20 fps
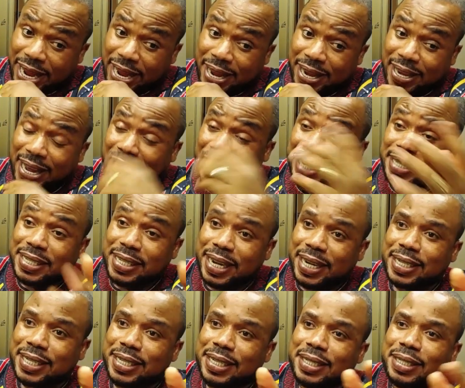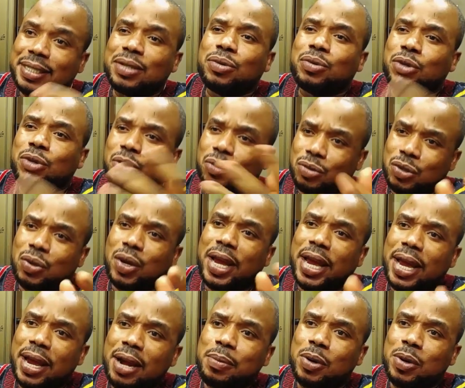like I said, you
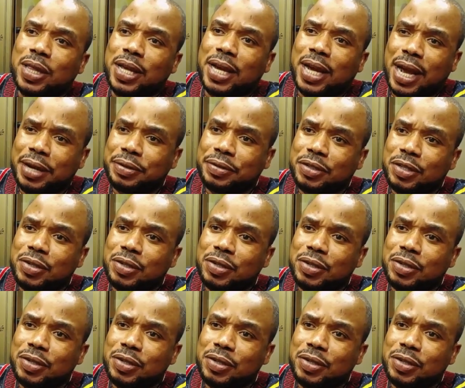care about the country.